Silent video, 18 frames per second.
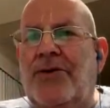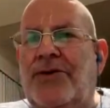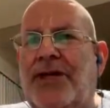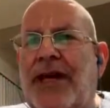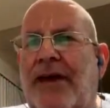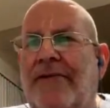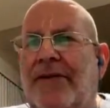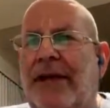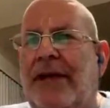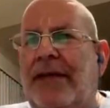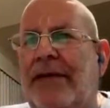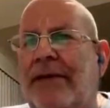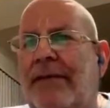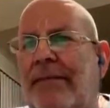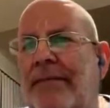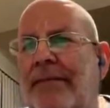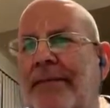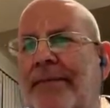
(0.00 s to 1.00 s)

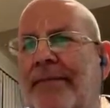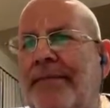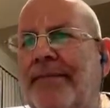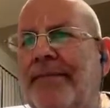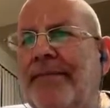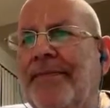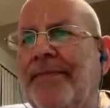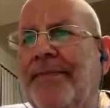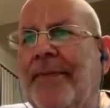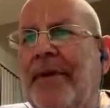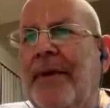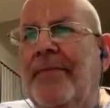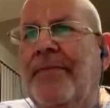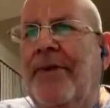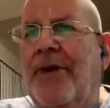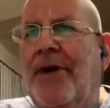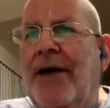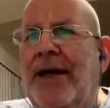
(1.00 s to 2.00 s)
7,
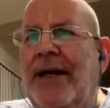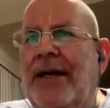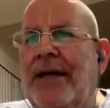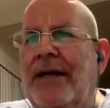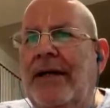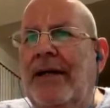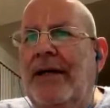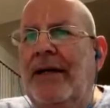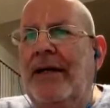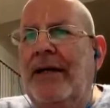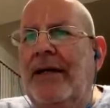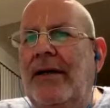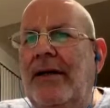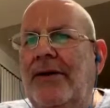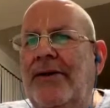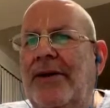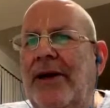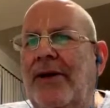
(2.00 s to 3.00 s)
boy,
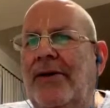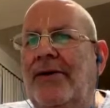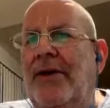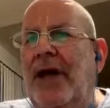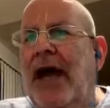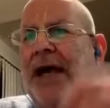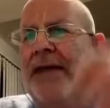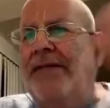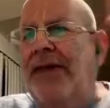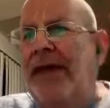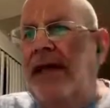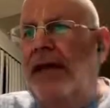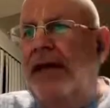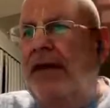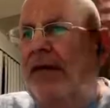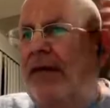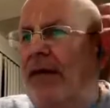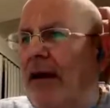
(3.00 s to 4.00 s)
there. I
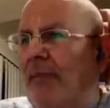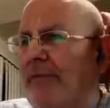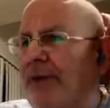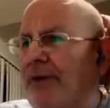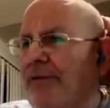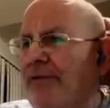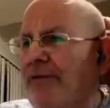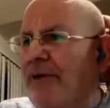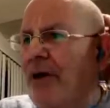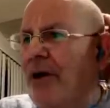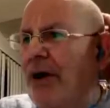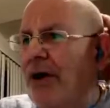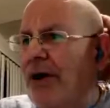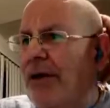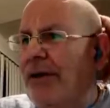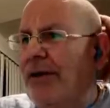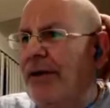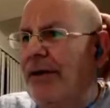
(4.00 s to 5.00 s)
think number
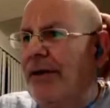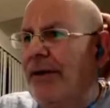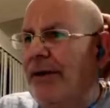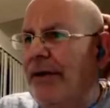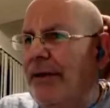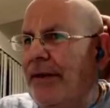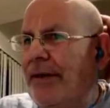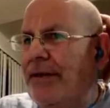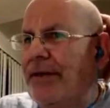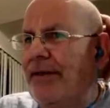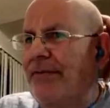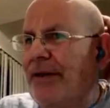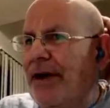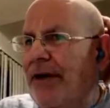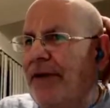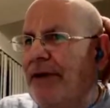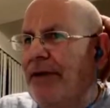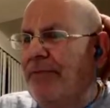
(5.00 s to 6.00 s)
4 is a
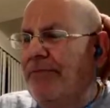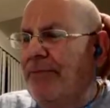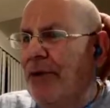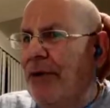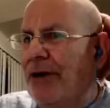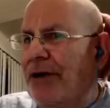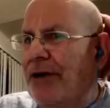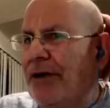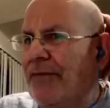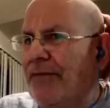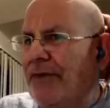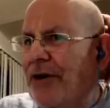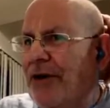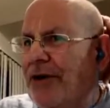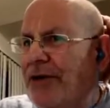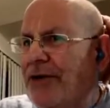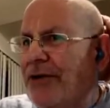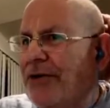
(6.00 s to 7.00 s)
very important
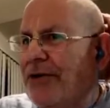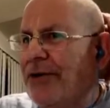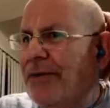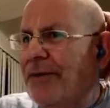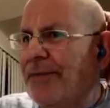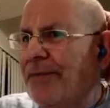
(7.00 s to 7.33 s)
verse